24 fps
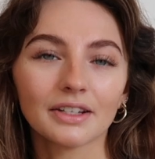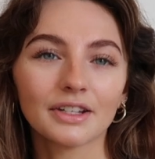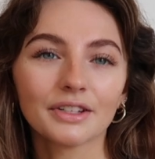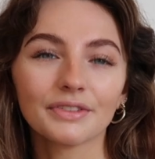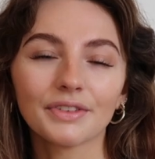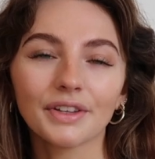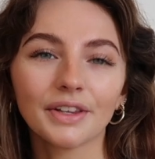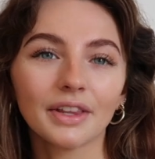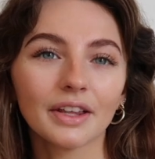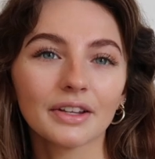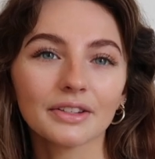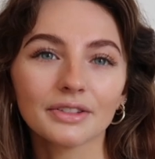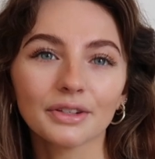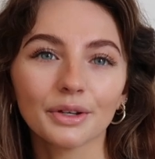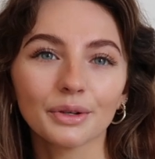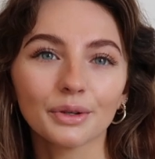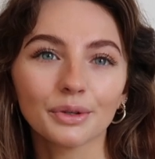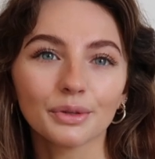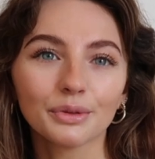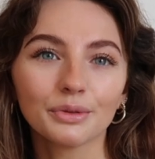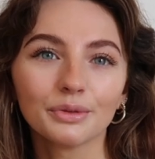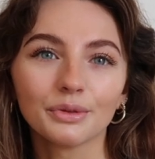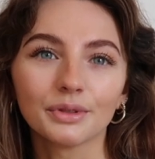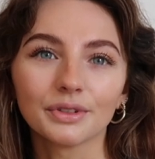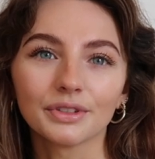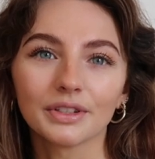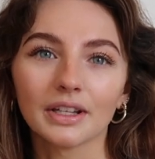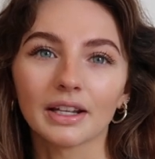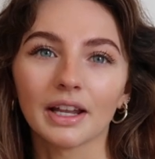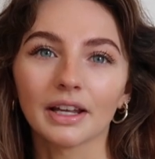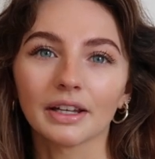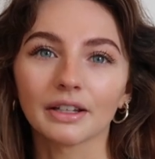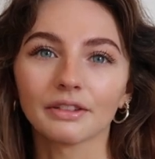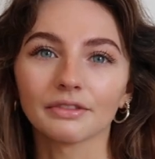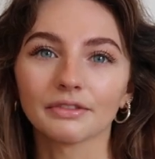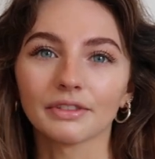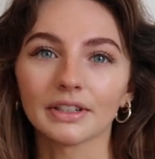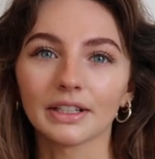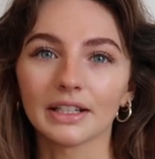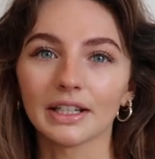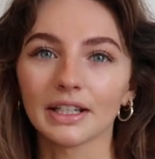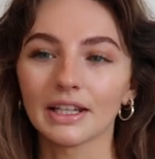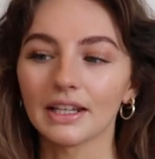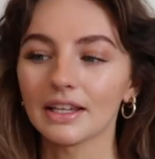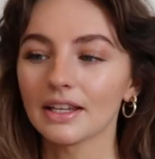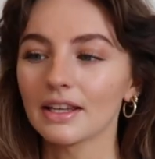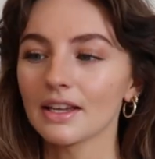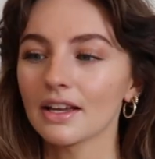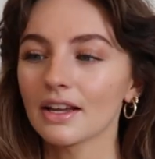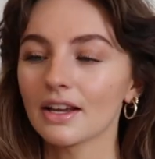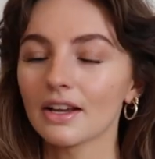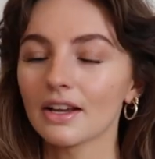just think they're so cool because they're like a really